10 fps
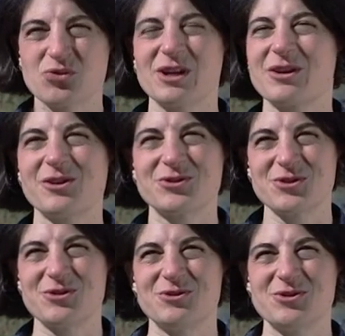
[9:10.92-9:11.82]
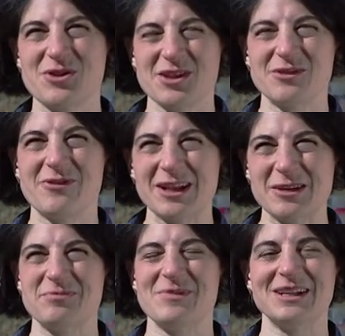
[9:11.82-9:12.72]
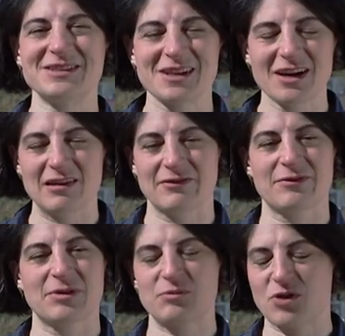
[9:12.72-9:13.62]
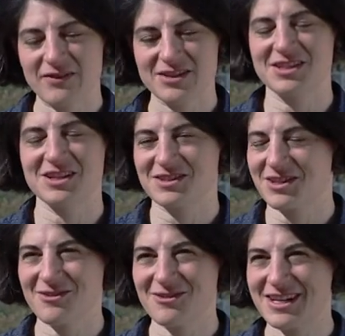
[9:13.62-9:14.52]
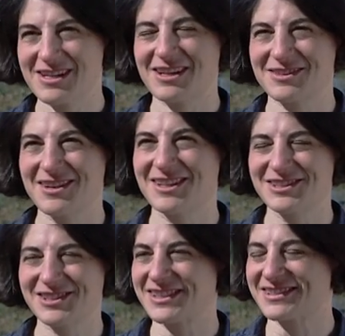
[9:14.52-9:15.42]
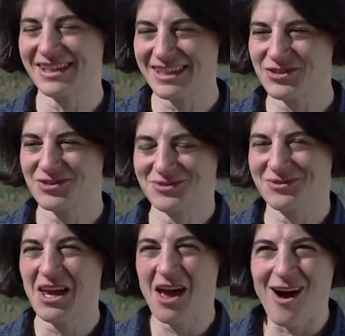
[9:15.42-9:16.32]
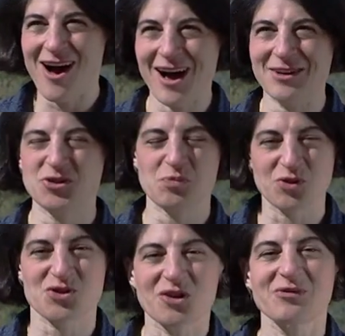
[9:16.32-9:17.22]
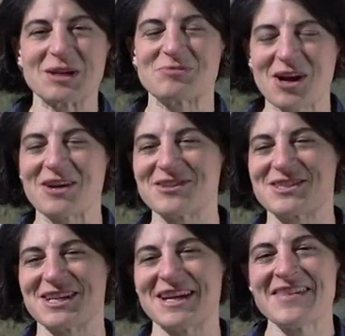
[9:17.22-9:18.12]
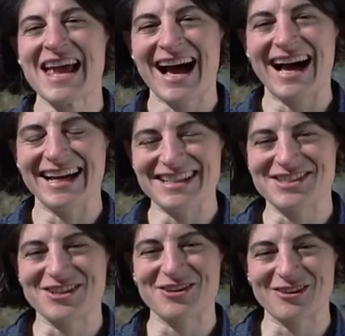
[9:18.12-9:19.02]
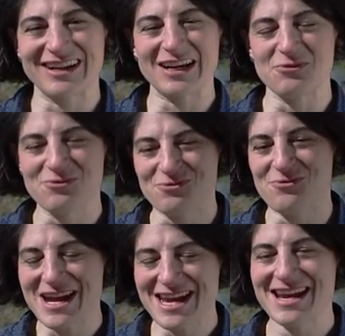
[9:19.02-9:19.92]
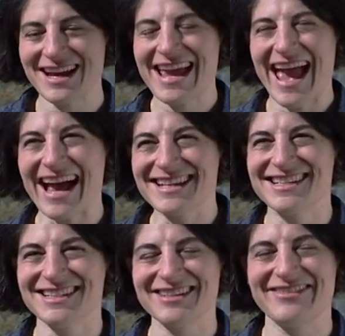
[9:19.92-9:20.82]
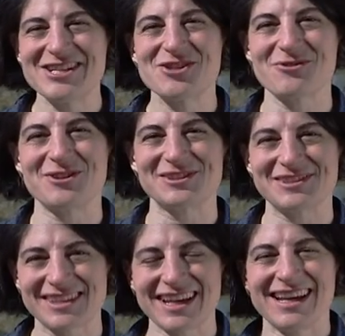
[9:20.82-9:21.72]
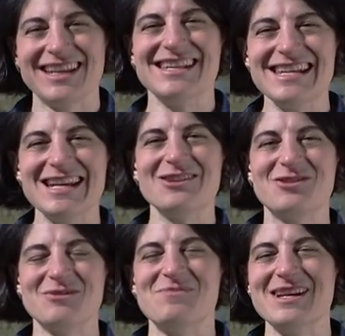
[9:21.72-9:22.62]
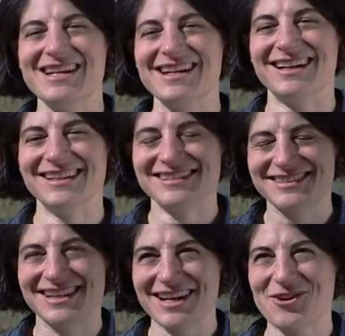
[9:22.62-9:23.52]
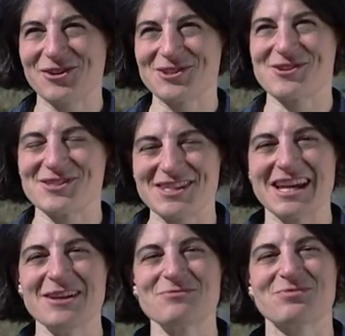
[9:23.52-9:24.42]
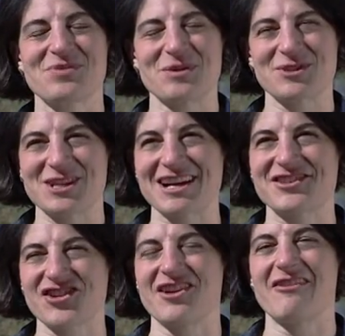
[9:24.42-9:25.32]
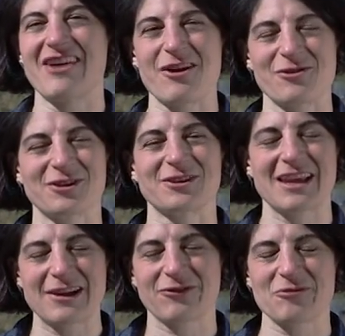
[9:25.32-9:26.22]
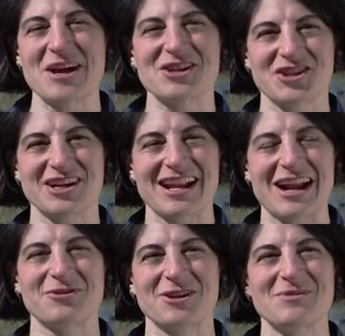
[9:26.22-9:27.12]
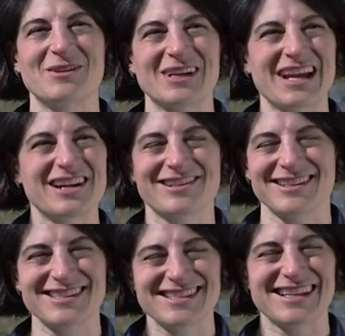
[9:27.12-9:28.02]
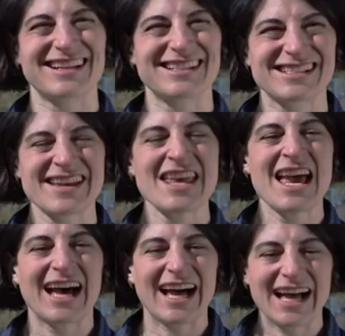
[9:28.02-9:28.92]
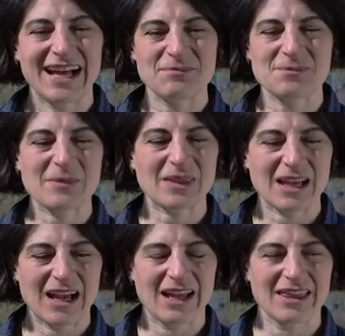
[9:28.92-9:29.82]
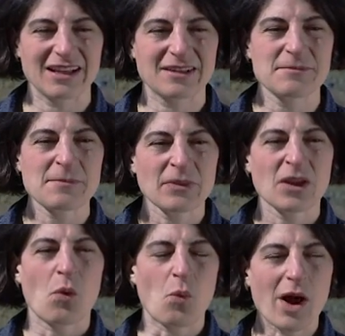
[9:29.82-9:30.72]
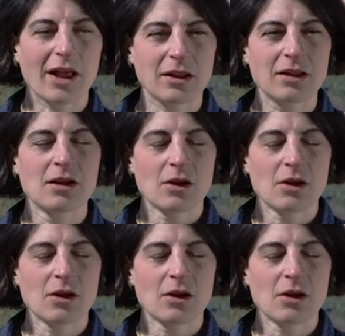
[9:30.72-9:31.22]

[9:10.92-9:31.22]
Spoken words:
critical to the development of privacy and security technologies and to preserving privacy and security. We, as individuals, need to be stakeholders in the protection of our information and our communications. And I think, well,